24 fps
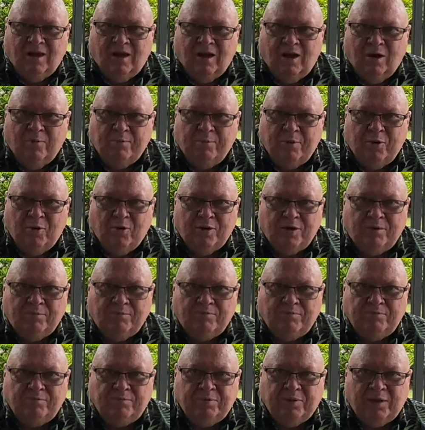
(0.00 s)
a Boeing
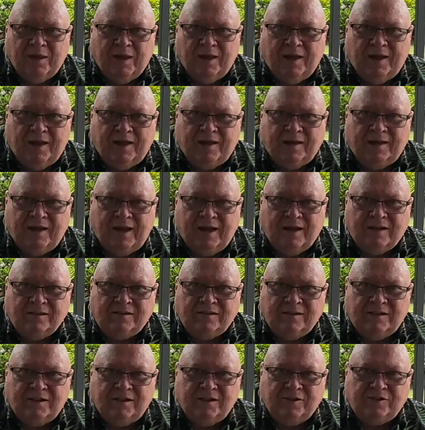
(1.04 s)
plane has
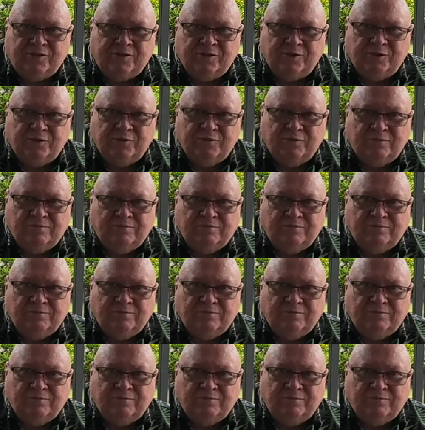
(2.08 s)
an issue,